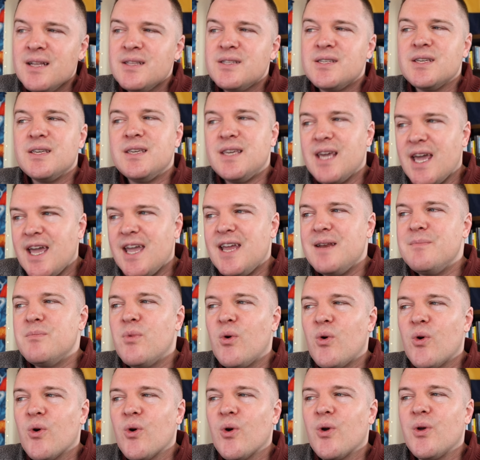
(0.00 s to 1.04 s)
to gain
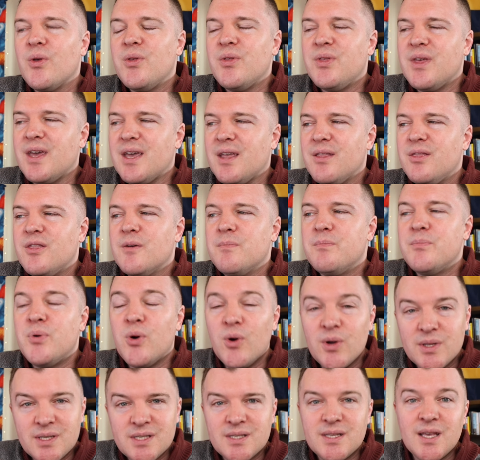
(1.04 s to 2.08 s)
more than the
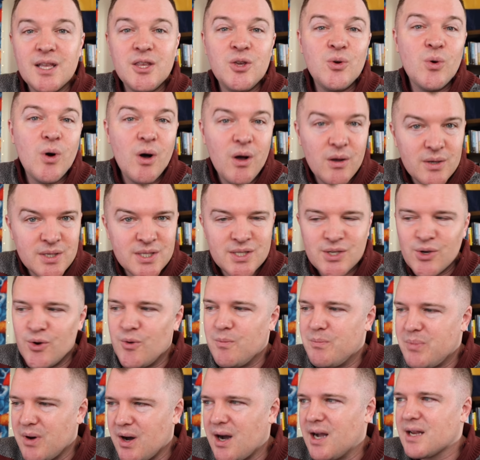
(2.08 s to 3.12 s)
puts that you also
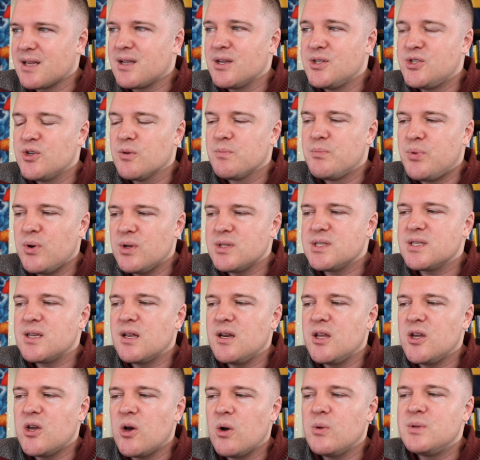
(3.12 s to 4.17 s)
bought, because your put's
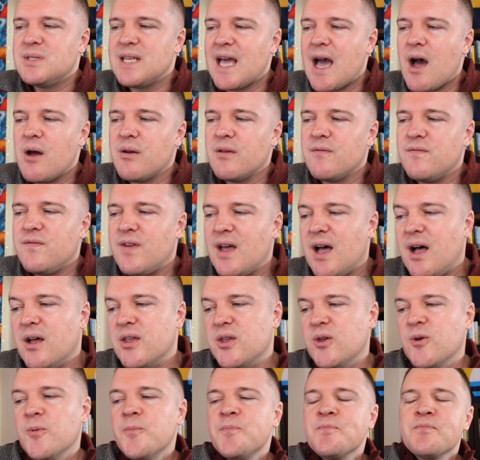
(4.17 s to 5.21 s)
going to go down in
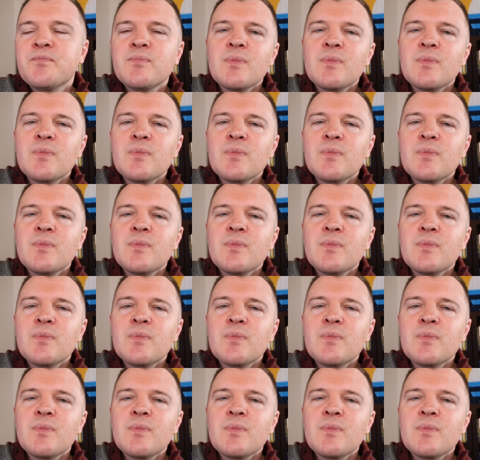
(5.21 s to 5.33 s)
value.